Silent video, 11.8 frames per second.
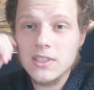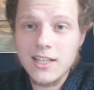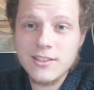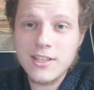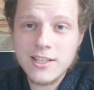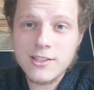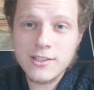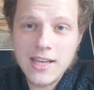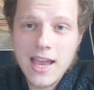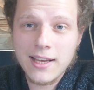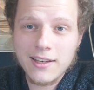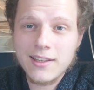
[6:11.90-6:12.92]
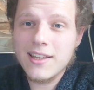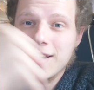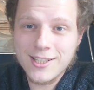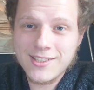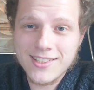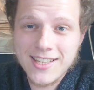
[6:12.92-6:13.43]
It's a
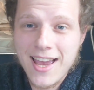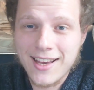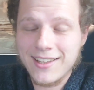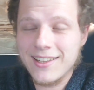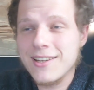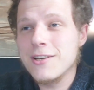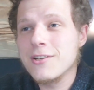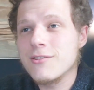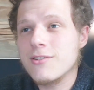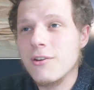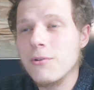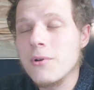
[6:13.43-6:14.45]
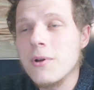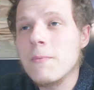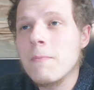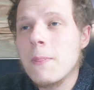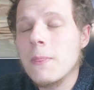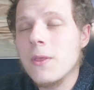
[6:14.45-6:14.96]
tank. So,
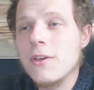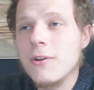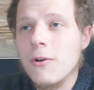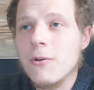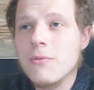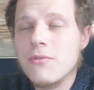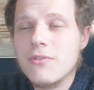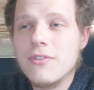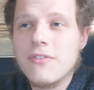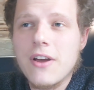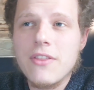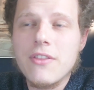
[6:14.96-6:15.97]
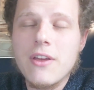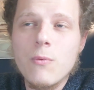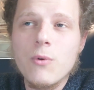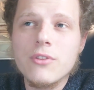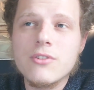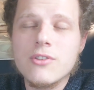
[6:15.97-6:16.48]
you know, the fact that they
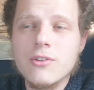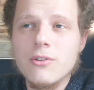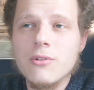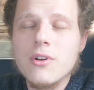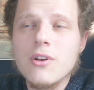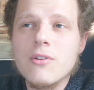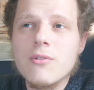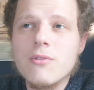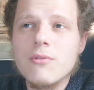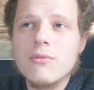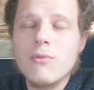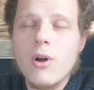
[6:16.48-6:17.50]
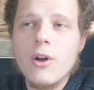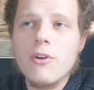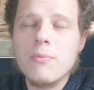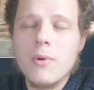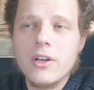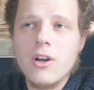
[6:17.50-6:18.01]
want to write
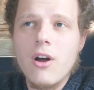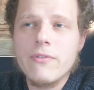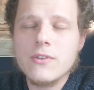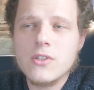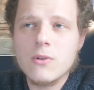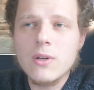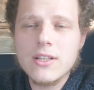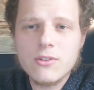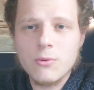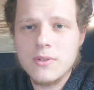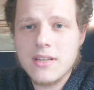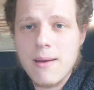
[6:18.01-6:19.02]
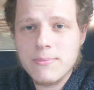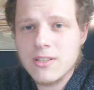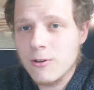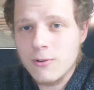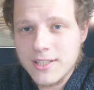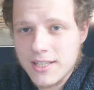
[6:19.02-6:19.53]
off my car for so little is
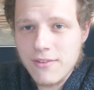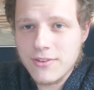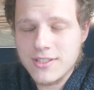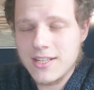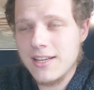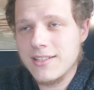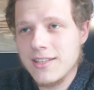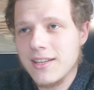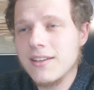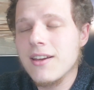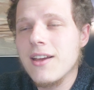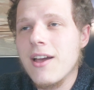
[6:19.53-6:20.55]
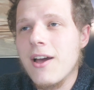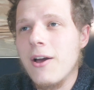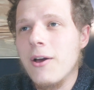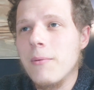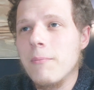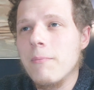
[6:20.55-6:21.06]
absolutely devastating.
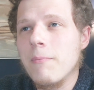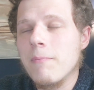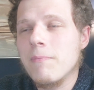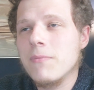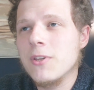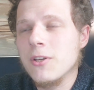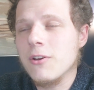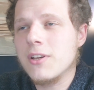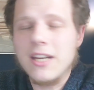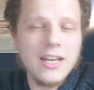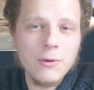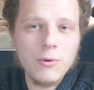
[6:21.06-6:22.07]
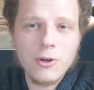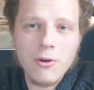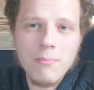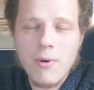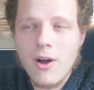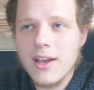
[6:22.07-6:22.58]
You know, can anyone go
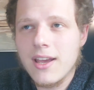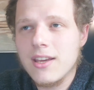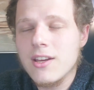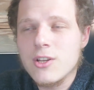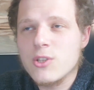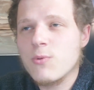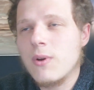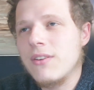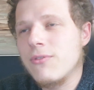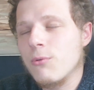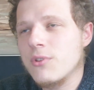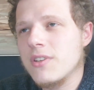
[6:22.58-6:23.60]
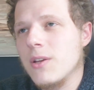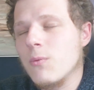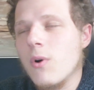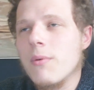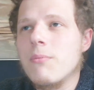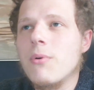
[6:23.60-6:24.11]
and buy a
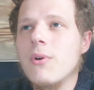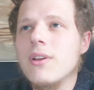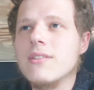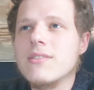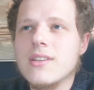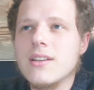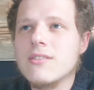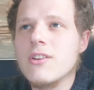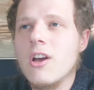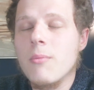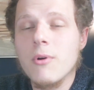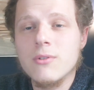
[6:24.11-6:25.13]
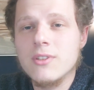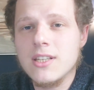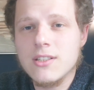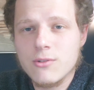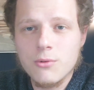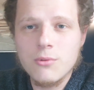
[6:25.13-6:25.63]
2014 1.6 turbo
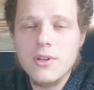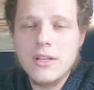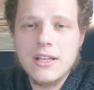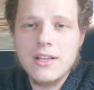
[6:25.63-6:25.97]
diesel